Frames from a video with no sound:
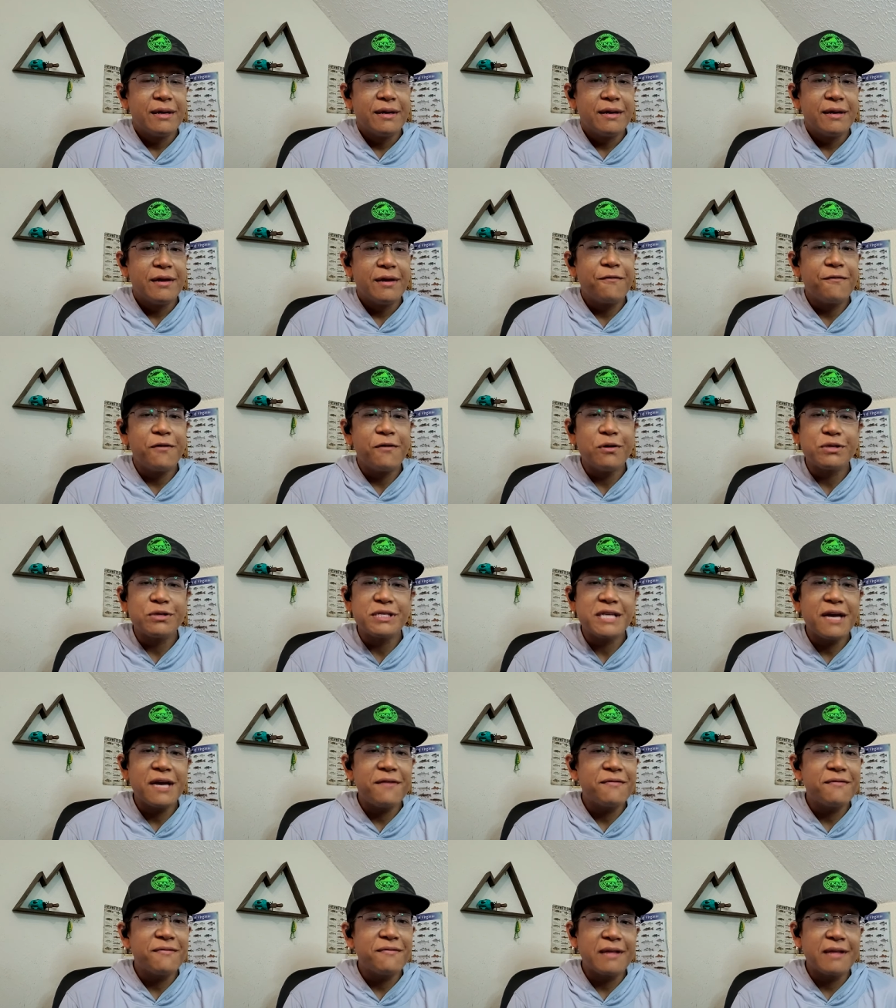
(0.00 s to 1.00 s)
you know, folks
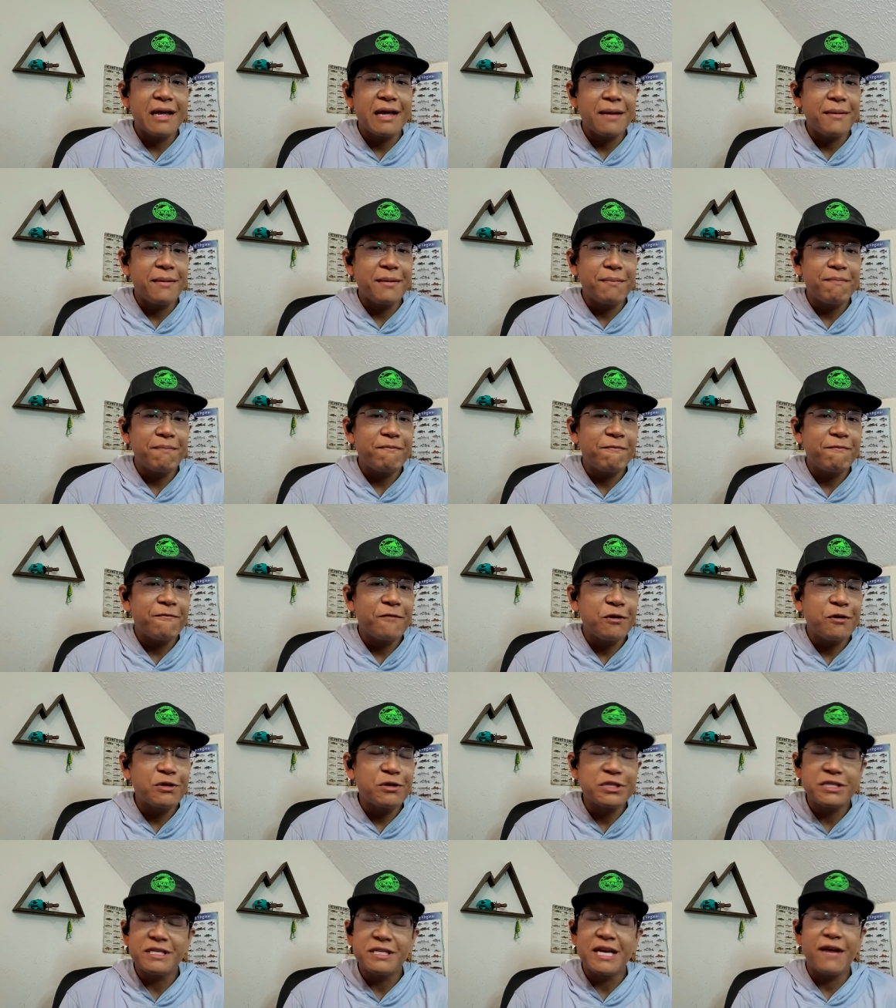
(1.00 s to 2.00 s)
have, I mean,
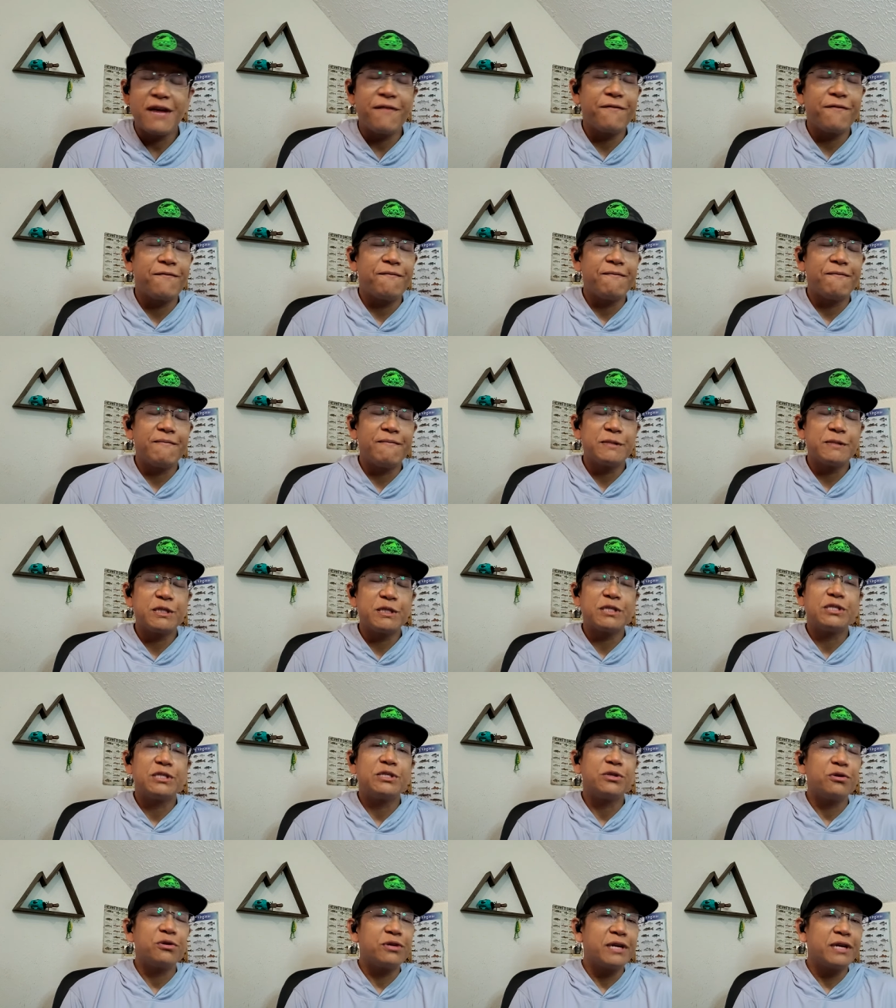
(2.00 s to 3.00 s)
folks just have
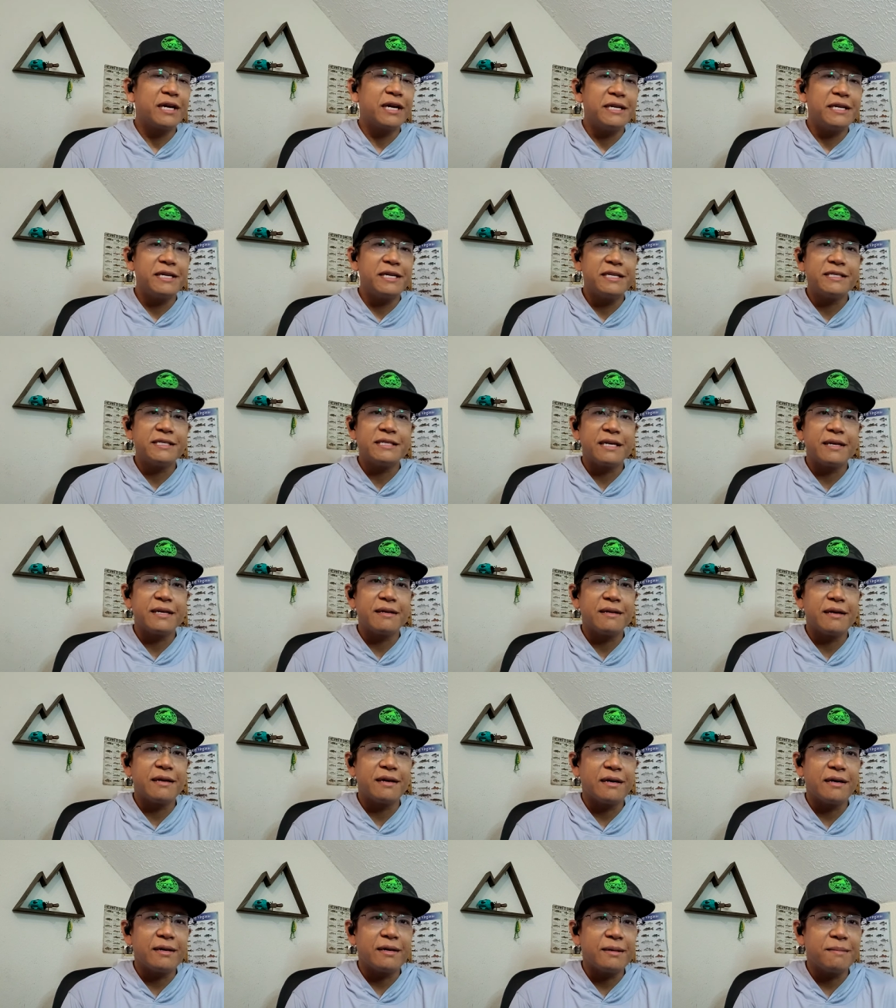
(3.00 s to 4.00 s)
certain ideas that,
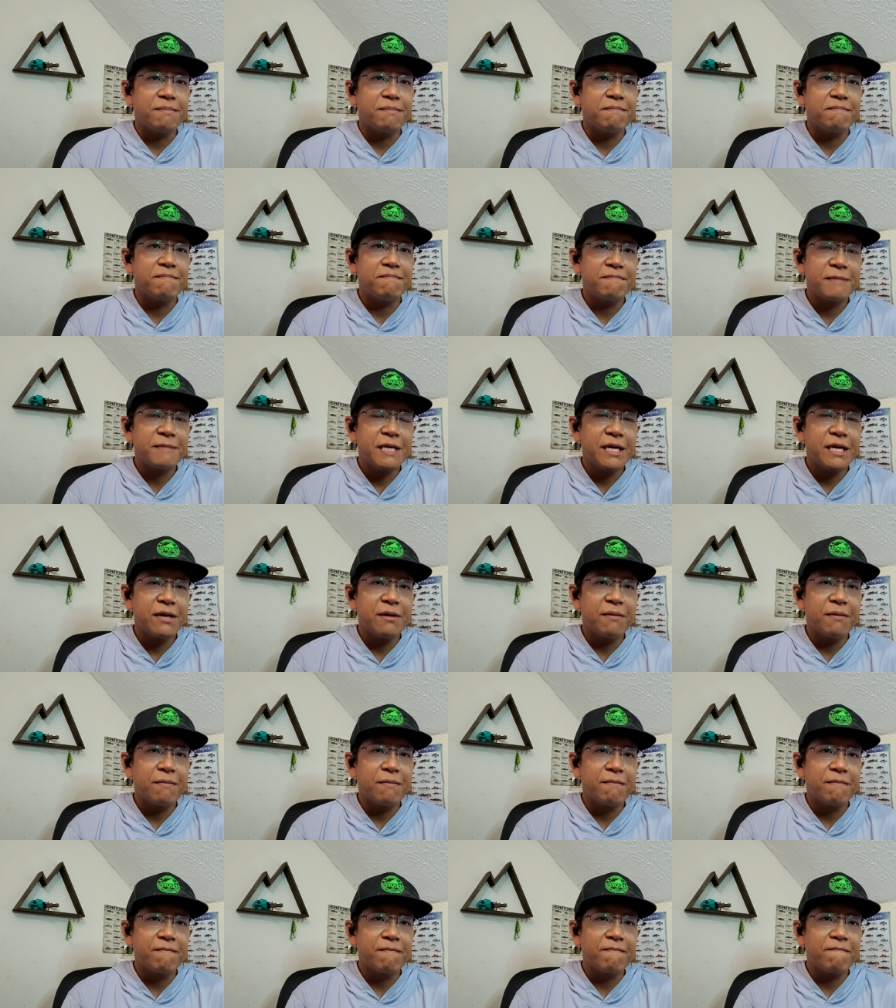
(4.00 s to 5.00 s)
um, you know,
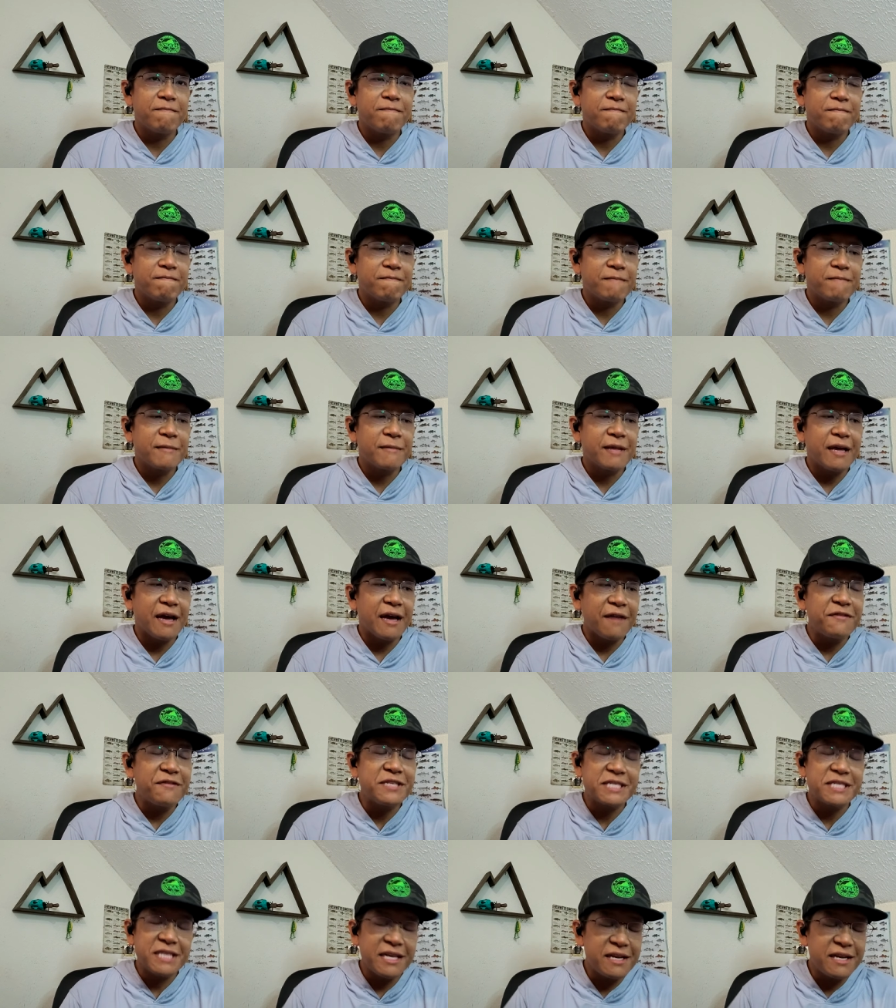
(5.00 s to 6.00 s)

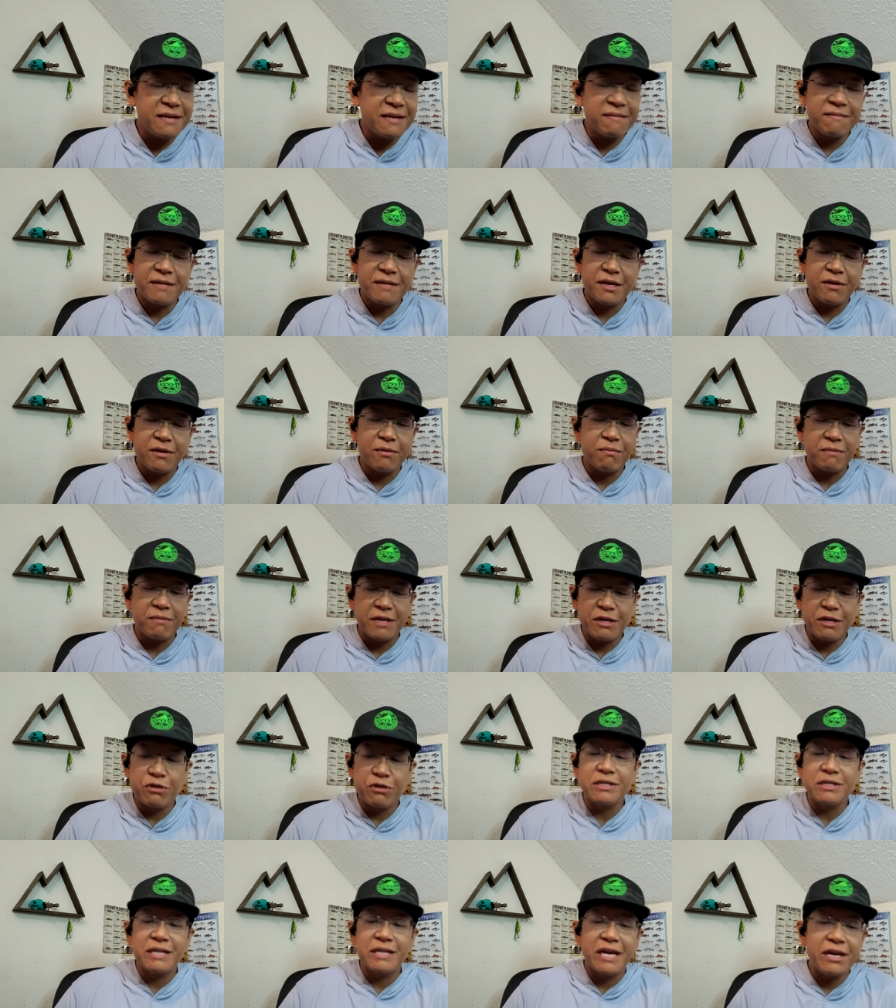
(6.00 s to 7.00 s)
I've seen, you know,
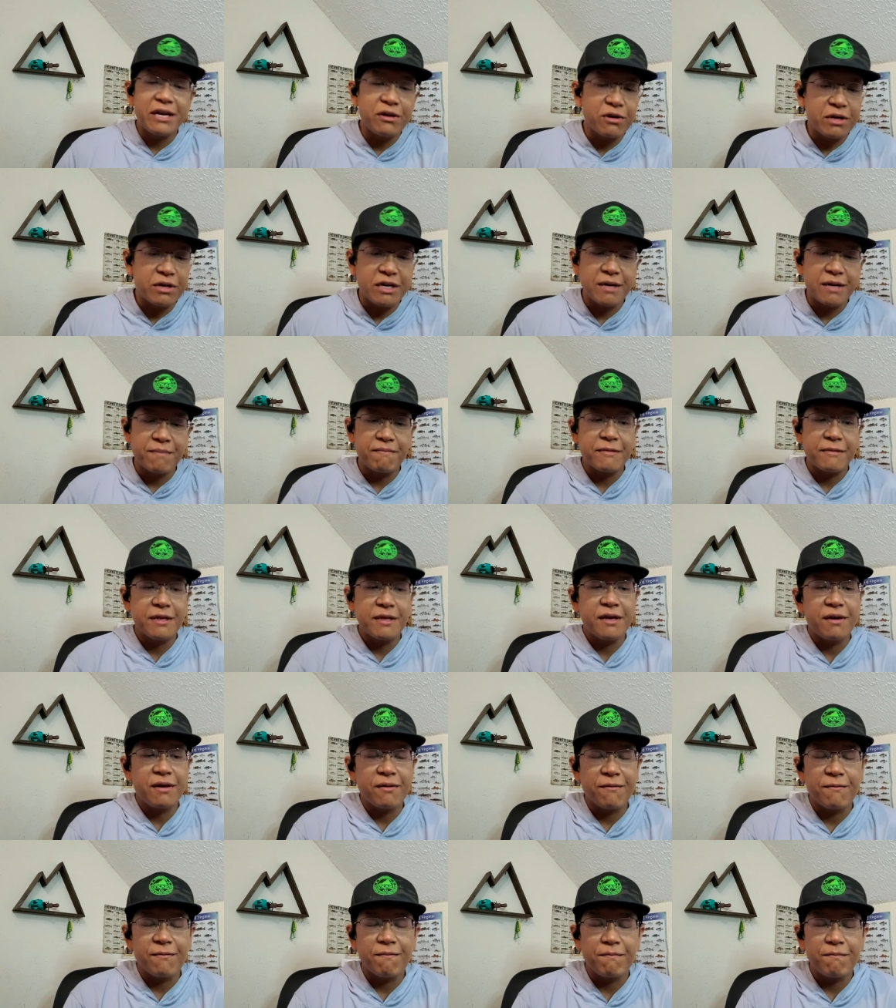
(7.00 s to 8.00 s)
years later,
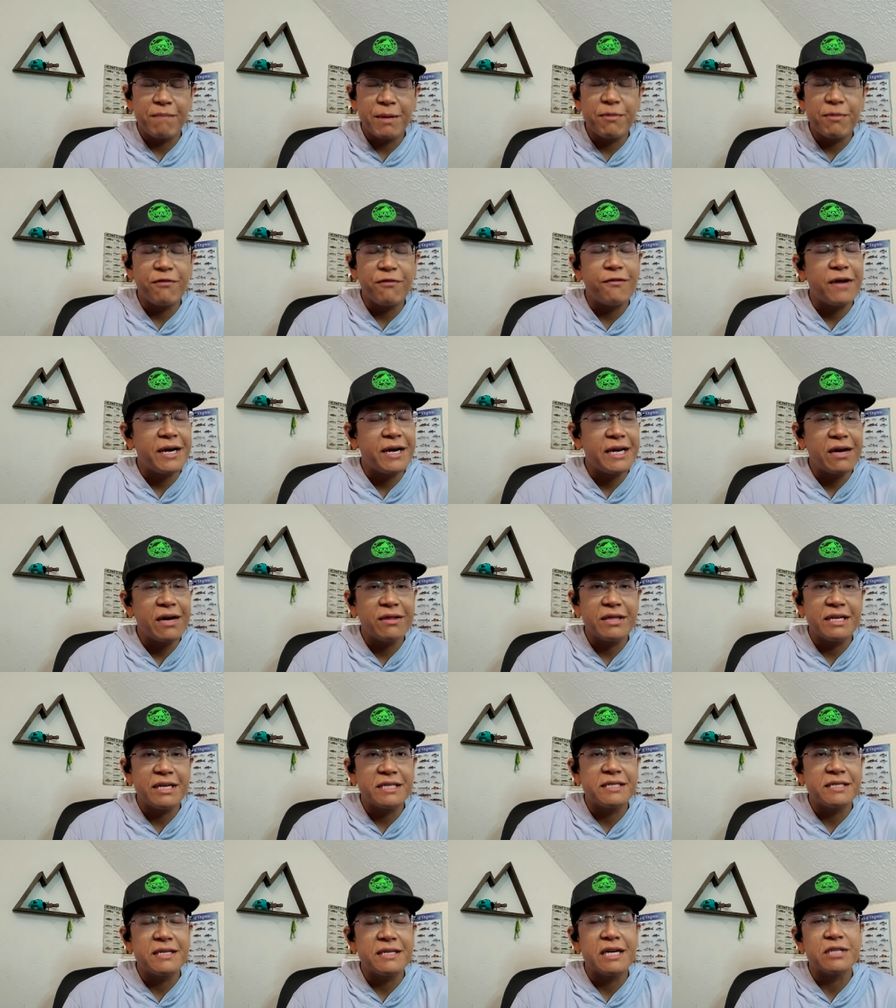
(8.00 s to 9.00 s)
you know, people find out
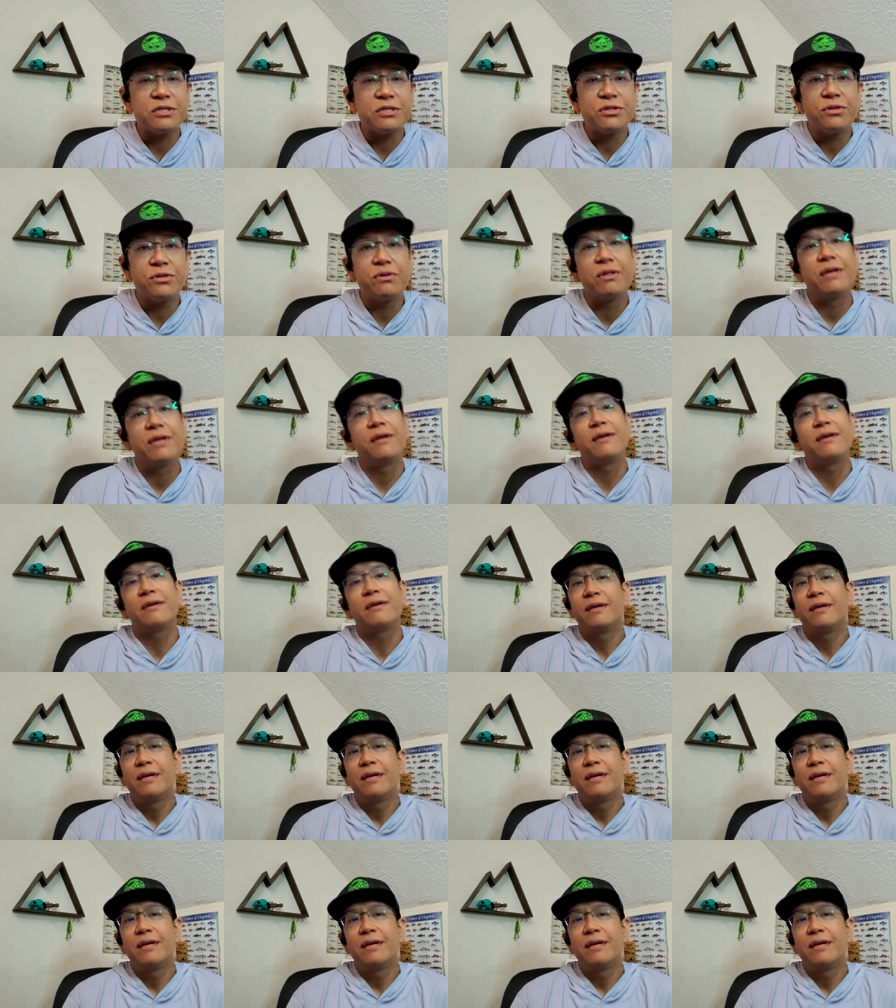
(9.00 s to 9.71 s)
that it's not true. Like,